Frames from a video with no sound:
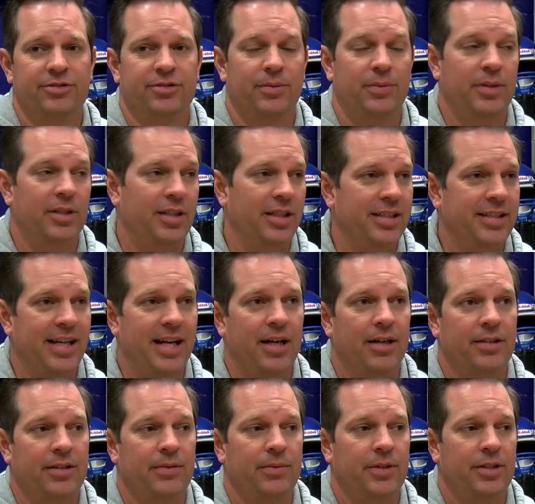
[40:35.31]
They're really
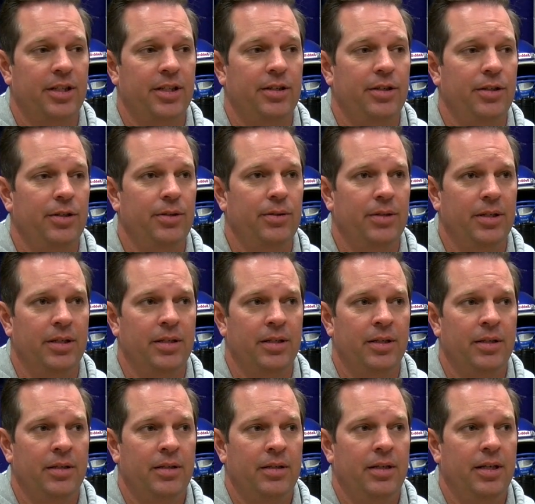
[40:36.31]
talented in what they do,
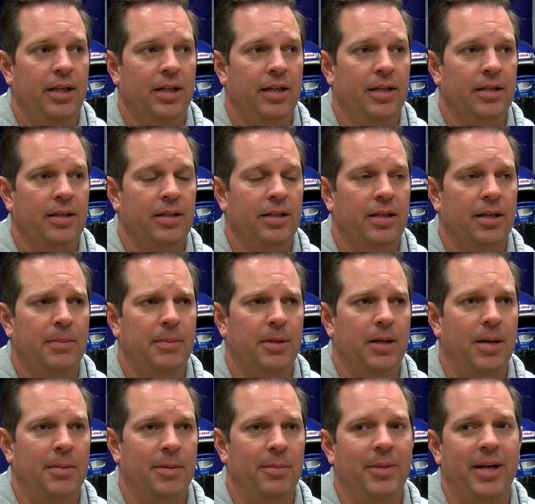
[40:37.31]
and
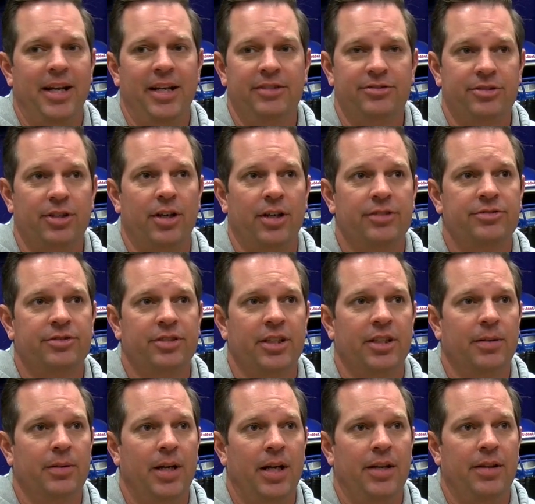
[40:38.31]
I'm amazed, honestly,
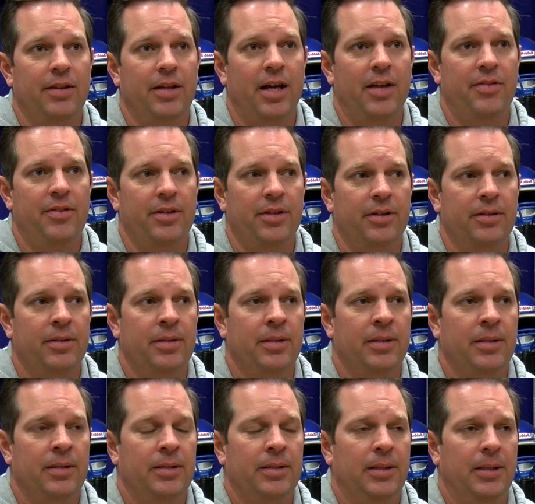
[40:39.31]
at the
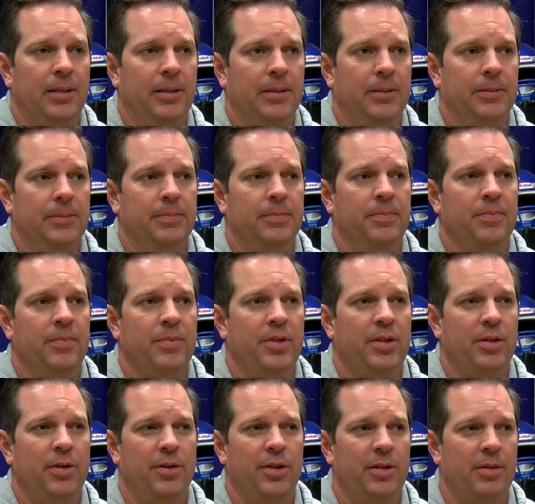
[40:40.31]

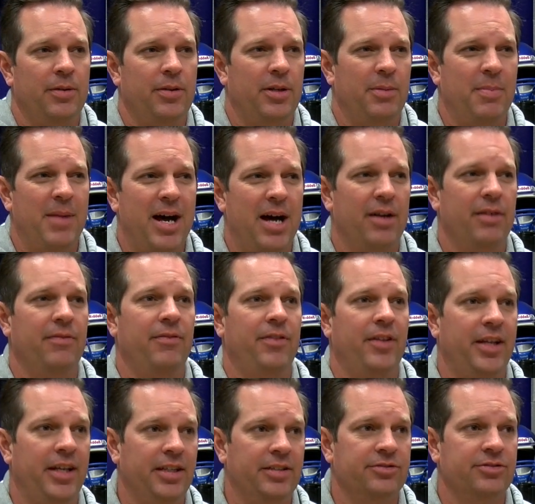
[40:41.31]
the amount of
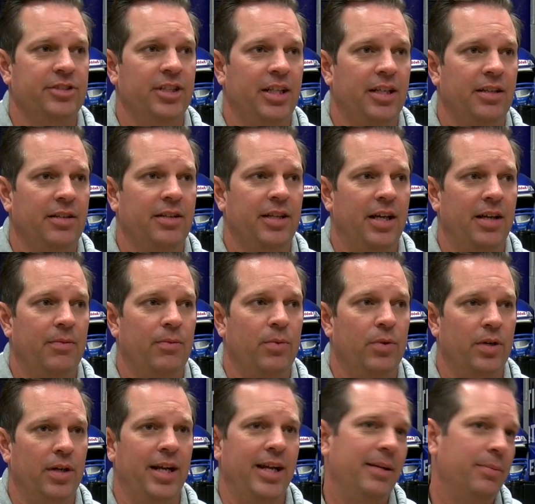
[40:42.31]
things that
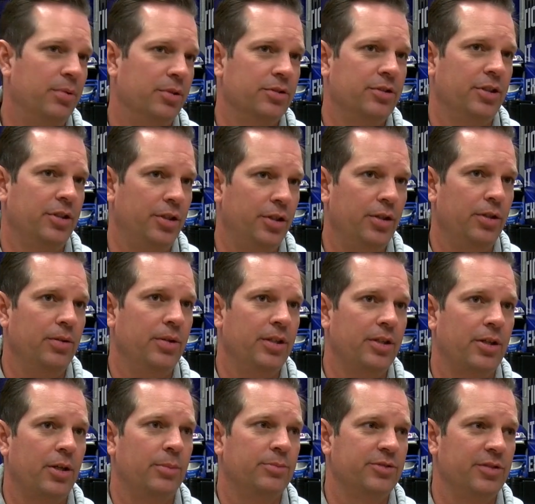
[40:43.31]
we're able to do in
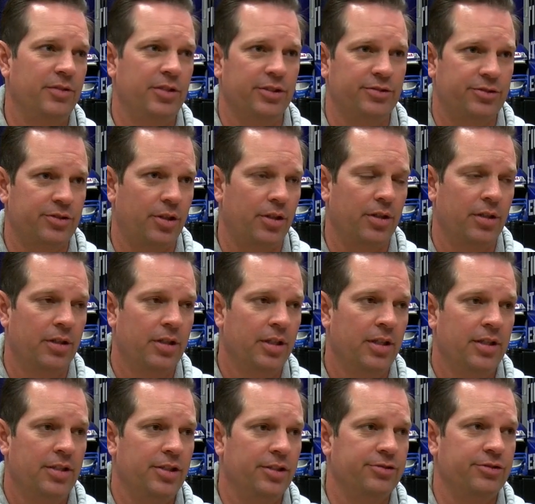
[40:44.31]
terms of just our
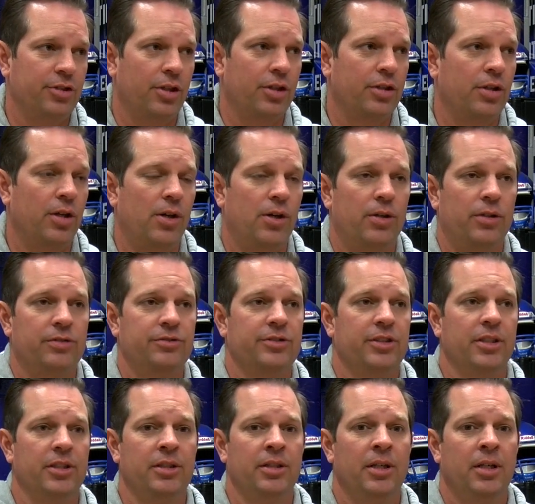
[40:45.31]
calls,
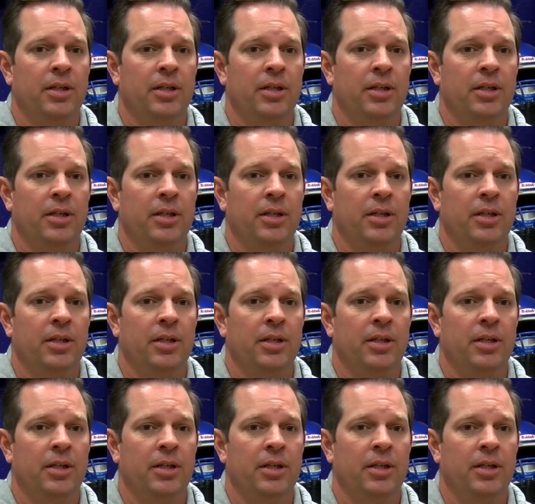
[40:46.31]
and